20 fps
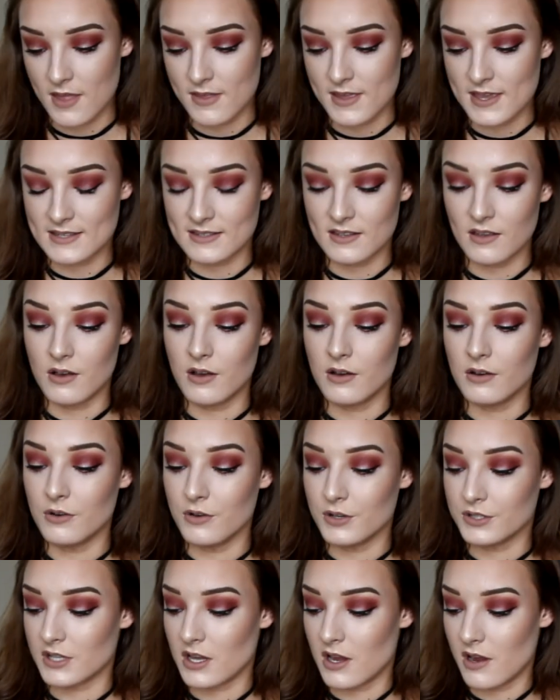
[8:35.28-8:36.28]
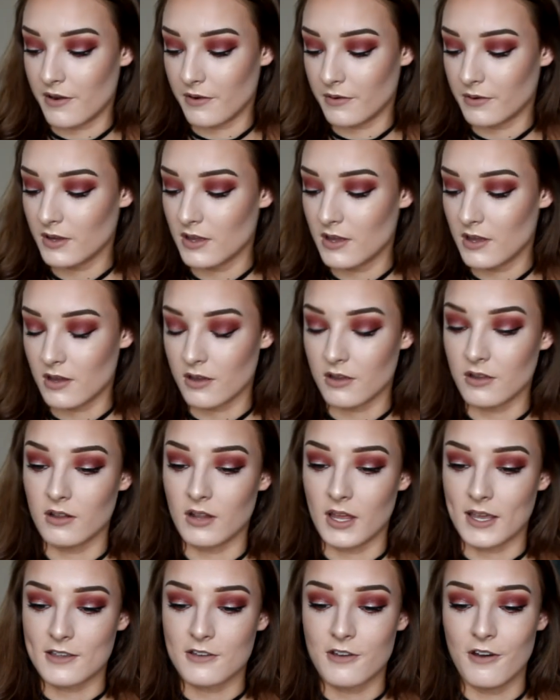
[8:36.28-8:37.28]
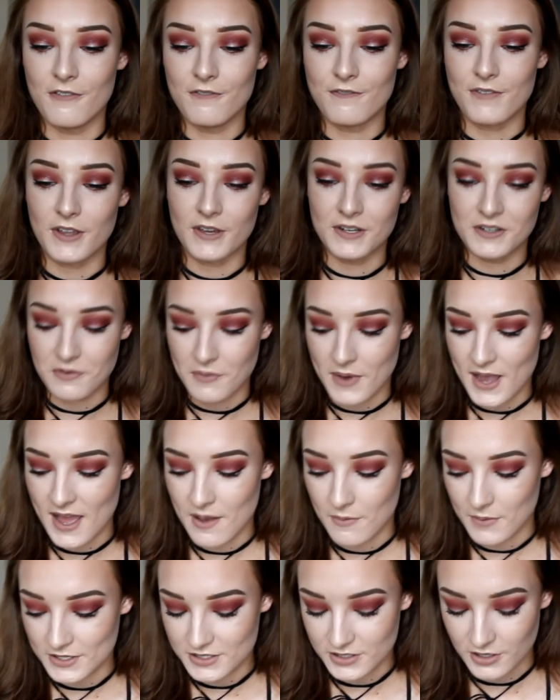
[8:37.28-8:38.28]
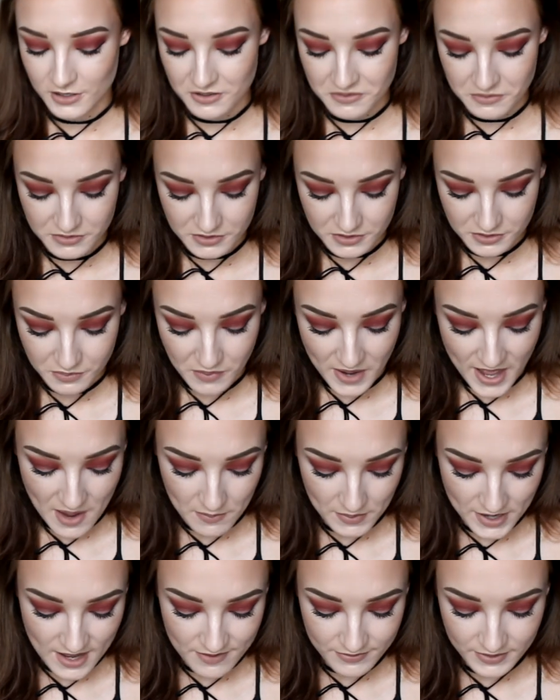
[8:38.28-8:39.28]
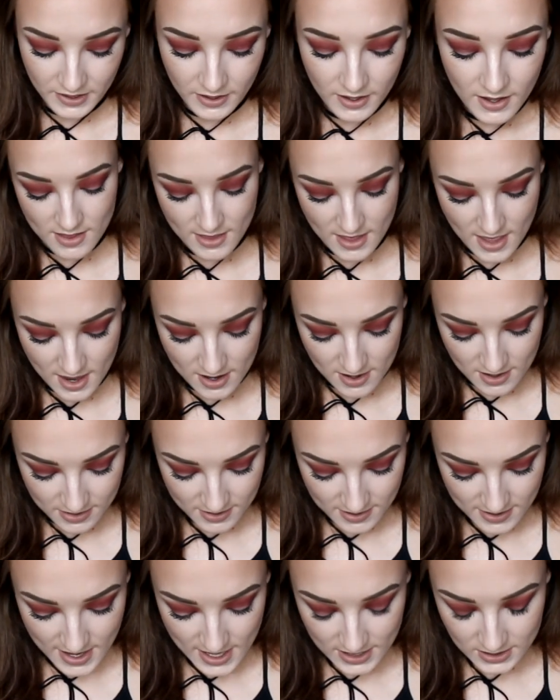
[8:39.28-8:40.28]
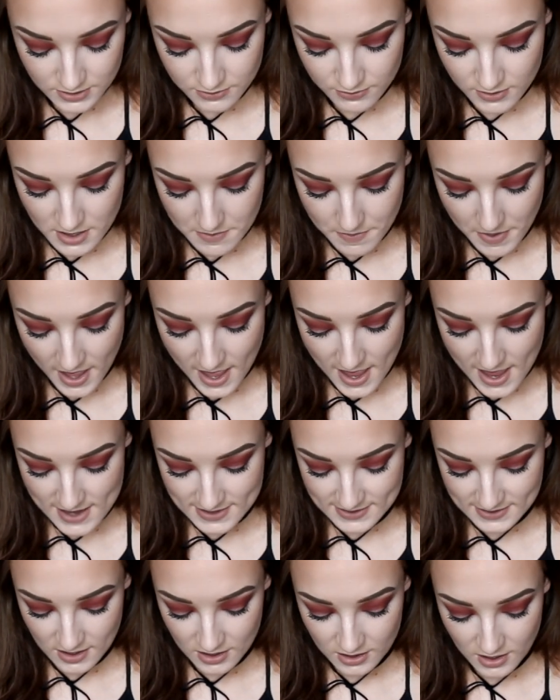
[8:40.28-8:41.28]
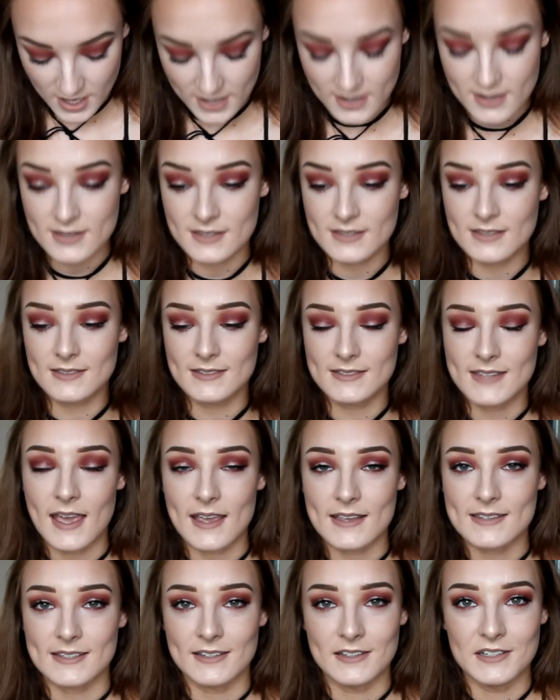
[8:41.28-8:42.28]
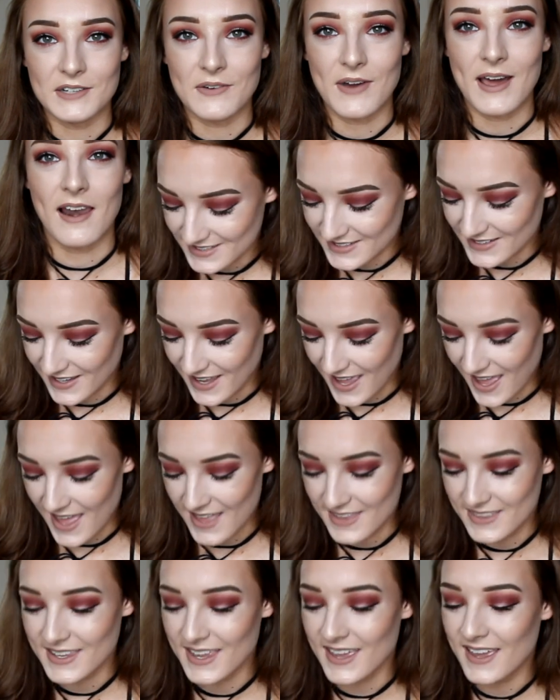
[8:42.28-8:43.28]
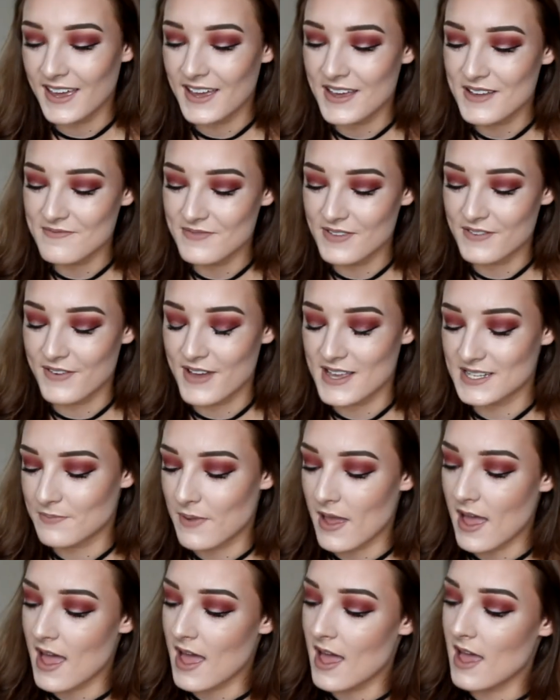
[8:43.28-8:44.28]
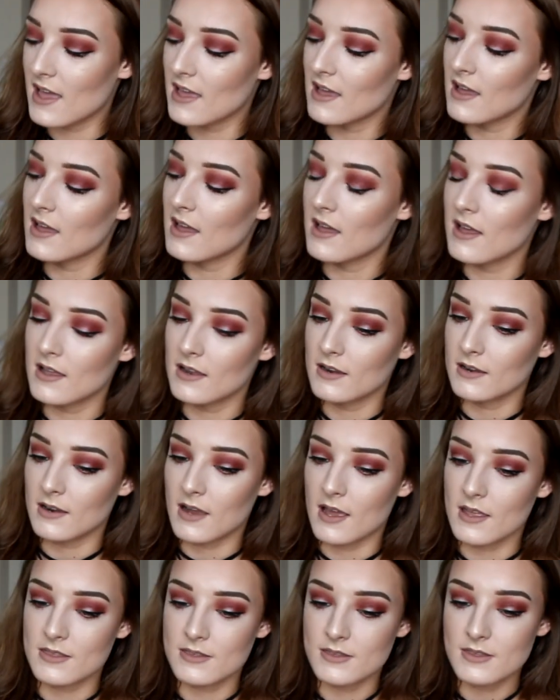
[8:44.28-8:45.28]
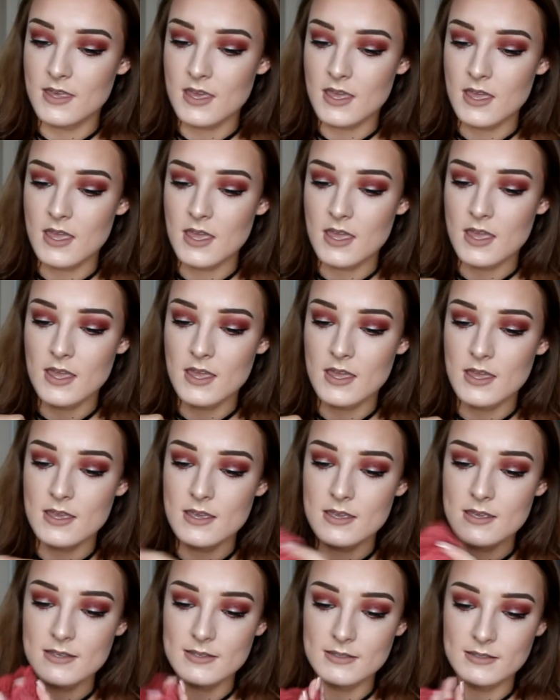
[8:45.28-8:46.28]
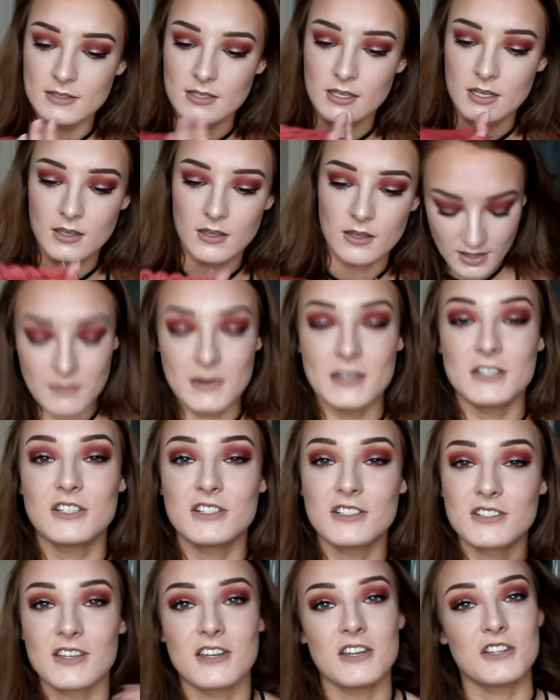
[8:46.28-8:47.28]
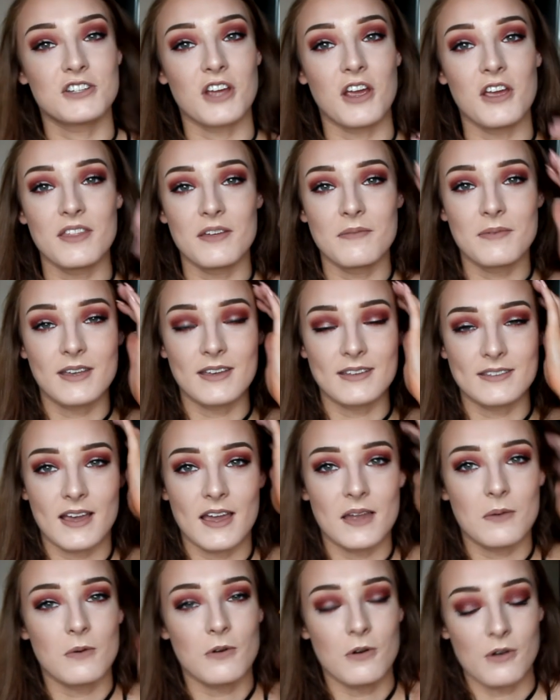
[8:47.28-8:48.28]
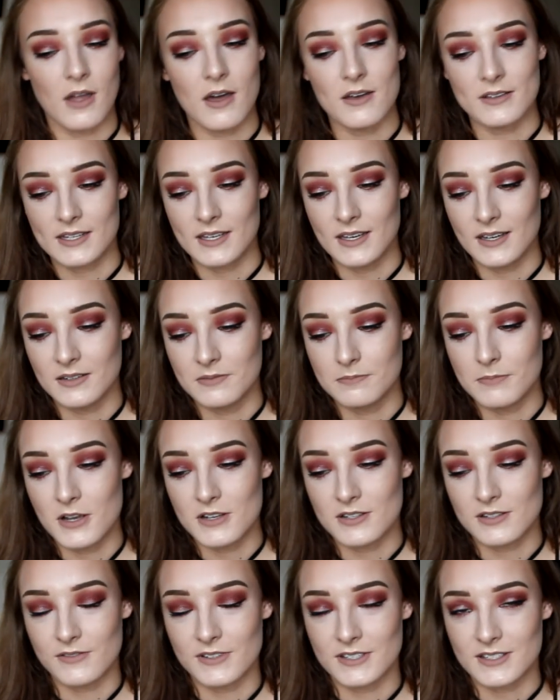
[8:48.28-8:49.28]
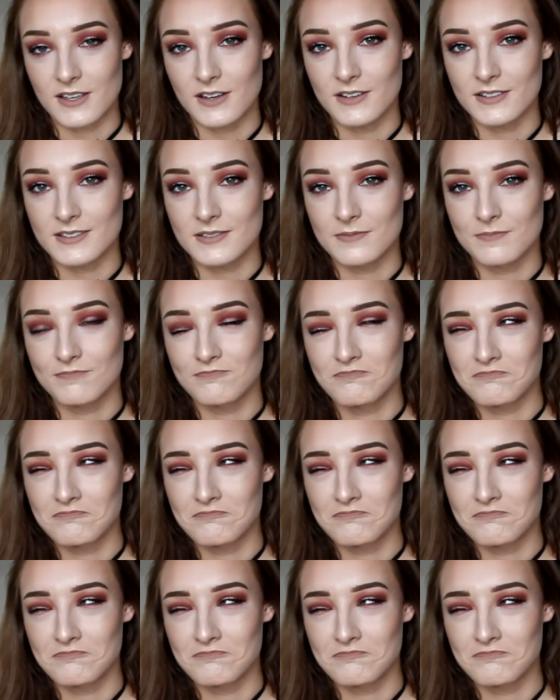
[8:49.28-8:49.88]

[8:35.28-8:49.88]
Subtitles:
and these are also like comfy underwear which I could just wear whenever. And then the next three pairs are like sexy underwear. So yeah, the first pair, like these. I mean, she's just gonna show you them because like, we're all girls here, most of us girls.